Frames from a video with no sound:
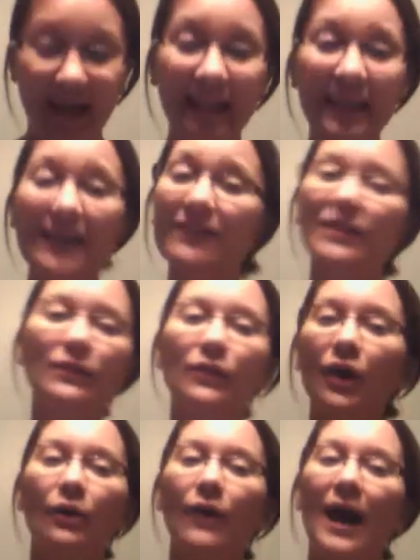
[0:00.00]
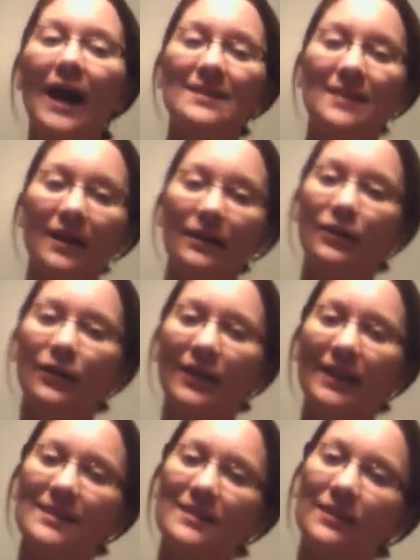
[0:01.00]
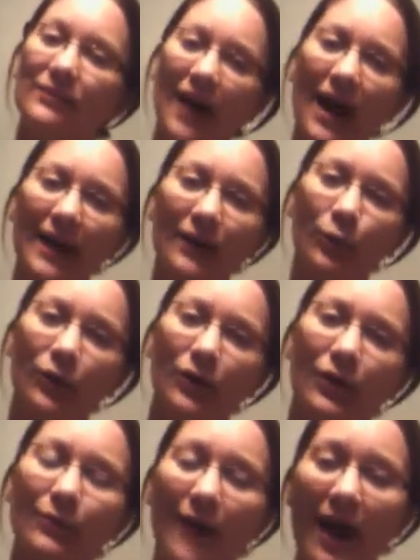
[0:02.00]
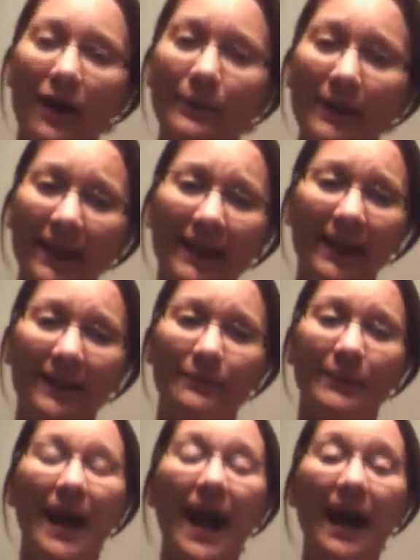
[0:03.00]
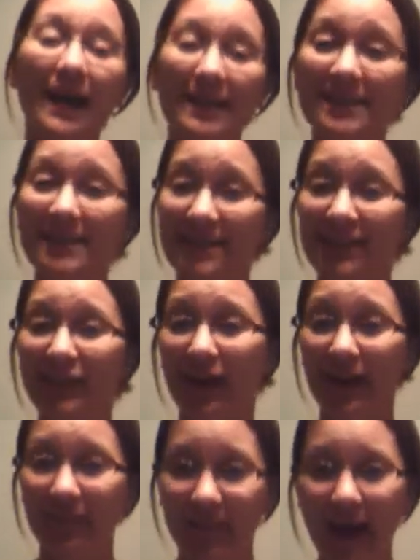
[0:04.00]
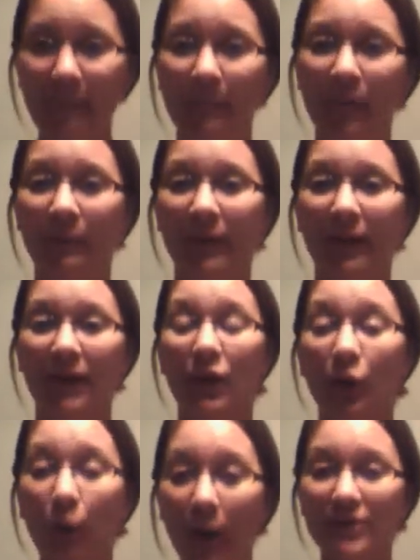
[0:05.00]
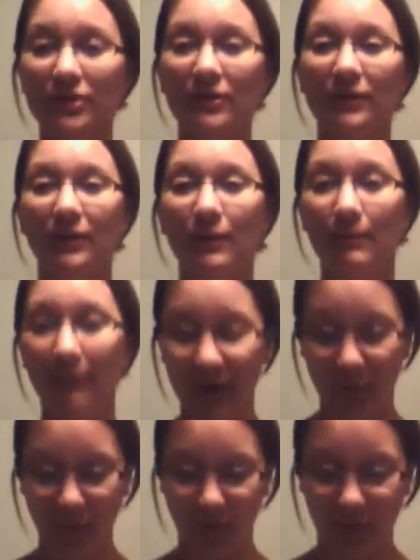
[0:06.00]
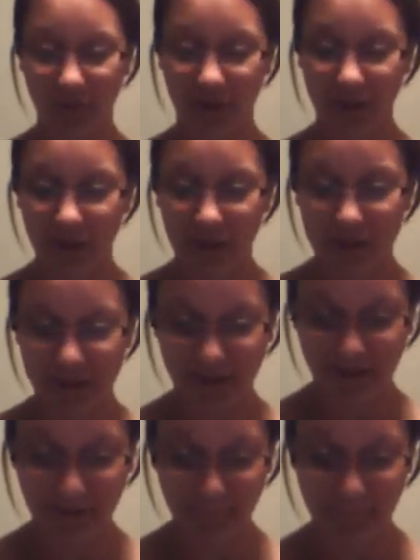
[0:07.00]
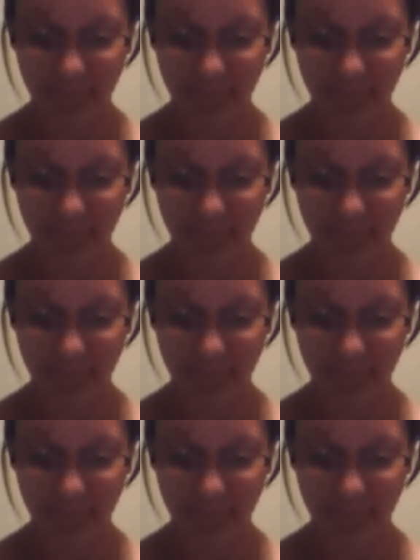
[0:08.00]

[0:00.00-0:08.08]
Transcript: Even though I saw the greatness of God at work around me and in me, I still, at that moment, questioned my worth to Him.